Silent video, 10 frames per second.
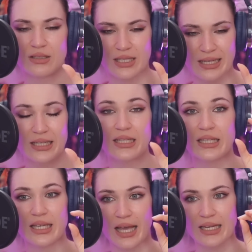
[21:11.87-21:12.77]

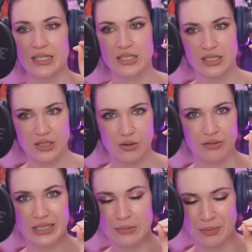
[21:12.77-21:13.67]
technically get into the
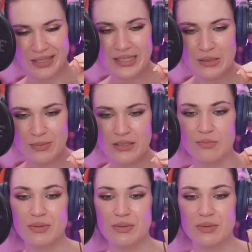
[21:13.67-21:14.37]
correct placement,